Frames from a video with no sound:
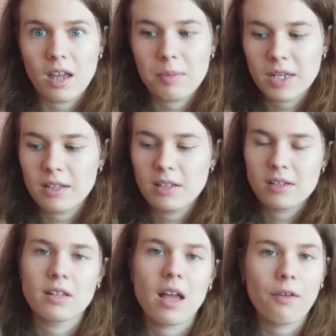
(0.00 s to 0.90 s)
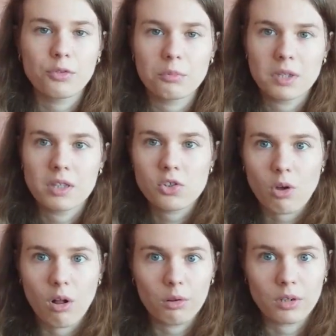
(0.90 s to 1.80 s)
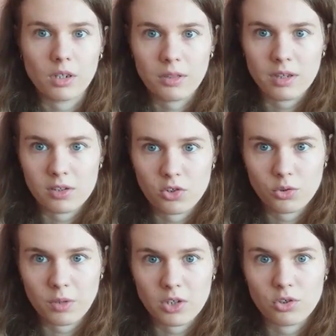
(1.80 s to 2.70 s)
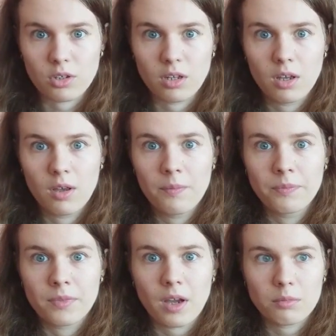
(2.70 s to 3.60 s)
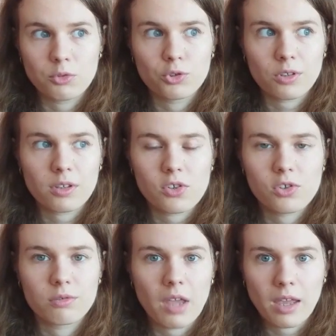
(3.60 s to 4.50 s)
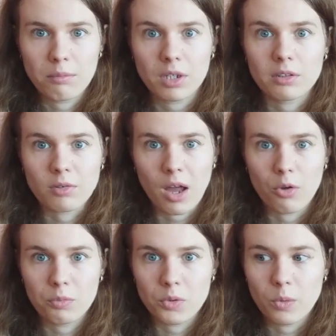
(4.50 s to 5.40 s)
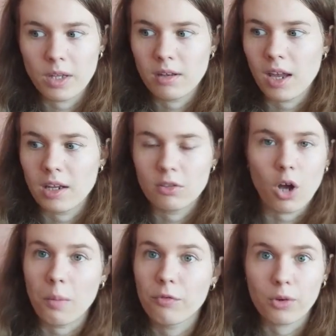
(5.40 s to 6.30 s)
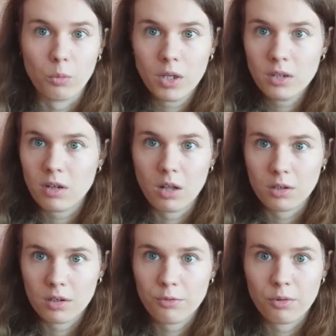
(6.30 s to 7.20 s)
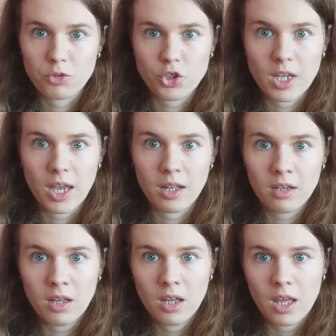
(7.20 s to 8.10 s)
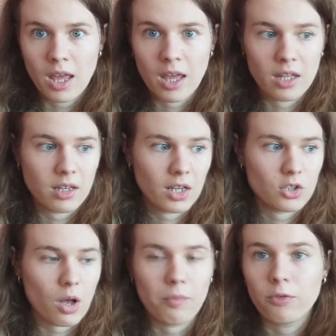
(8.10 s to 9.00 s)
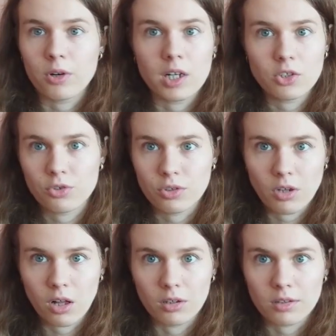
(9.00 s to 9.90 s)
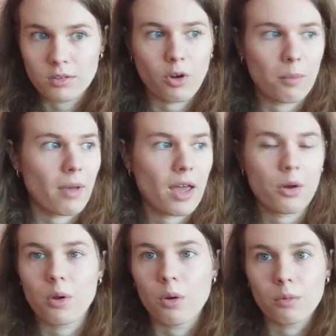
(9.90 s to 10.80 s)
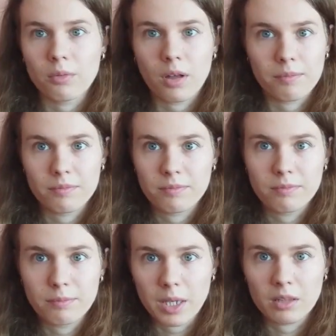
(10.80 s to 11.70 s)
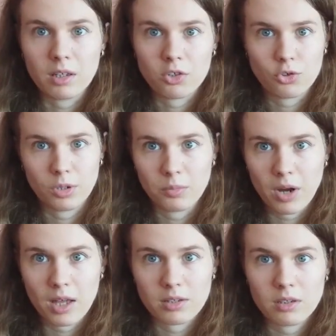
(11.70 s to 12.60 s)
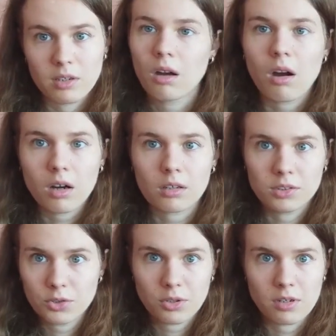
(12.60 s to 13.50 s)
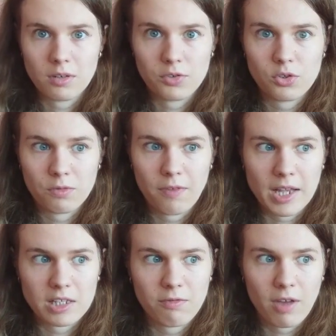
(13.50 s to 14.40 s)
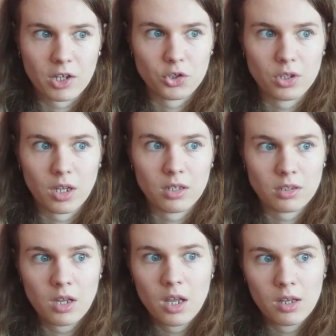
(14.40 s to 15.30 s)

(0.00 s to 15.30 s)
but it doesn't have to be this all or nothing situation. I'm sure there's a middle ground between a top for $1 from Shein and a top for $100 from, I don't know, a big luxury brand. There are alternatives to fast fashion, and